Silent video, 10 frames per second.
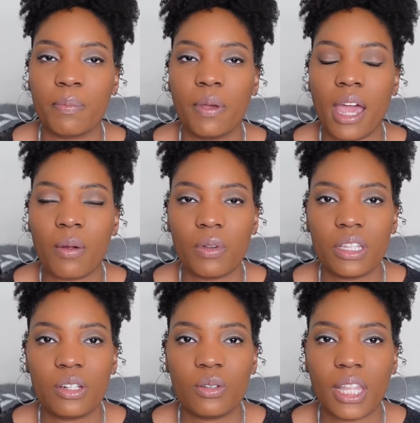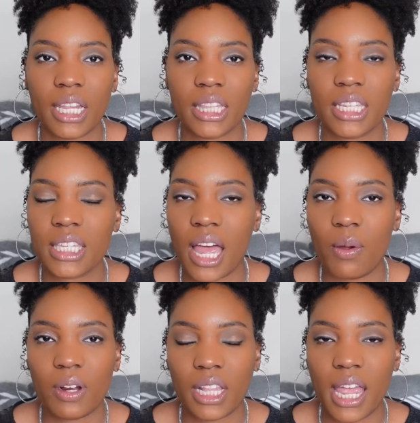but I really do like this
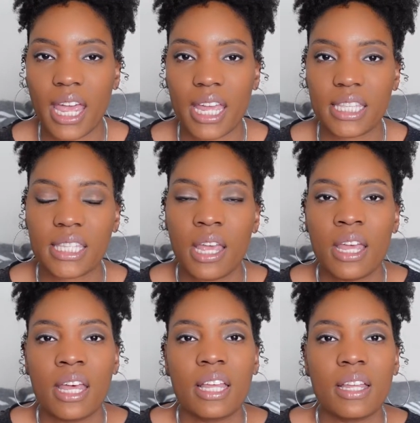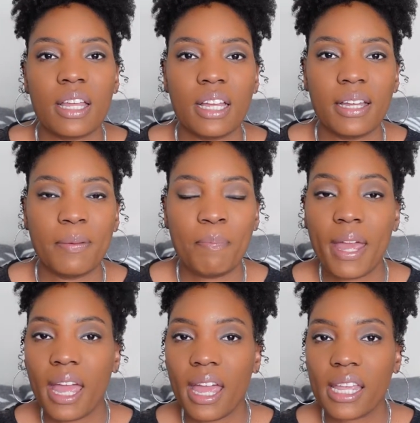Hourglass
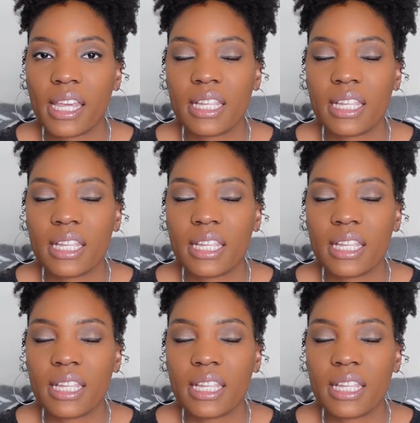bag.